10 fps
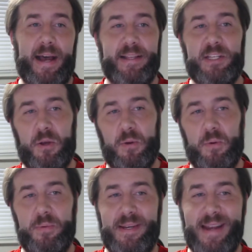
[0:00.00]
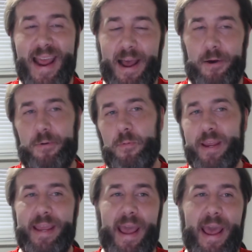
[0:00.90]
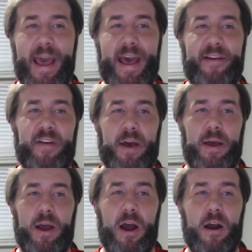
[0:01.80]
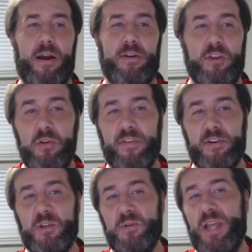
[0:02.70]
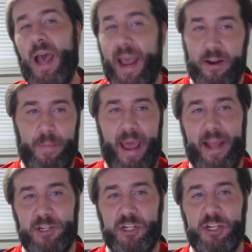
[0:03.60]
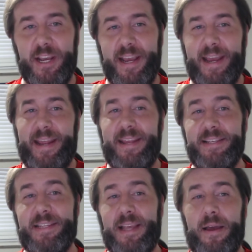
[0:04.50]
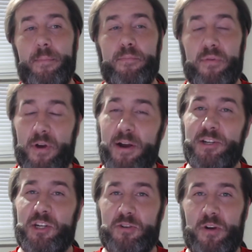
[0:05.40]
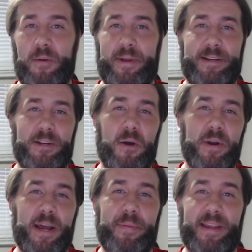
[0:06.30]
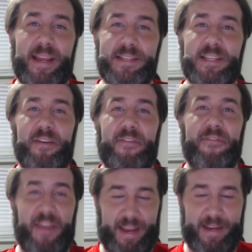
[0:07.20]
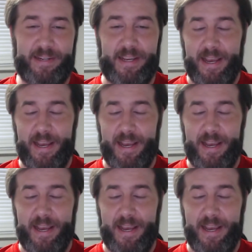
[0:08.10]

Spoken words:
So now we have our Universal title match. Is Braun Strowman going up against The Fiend.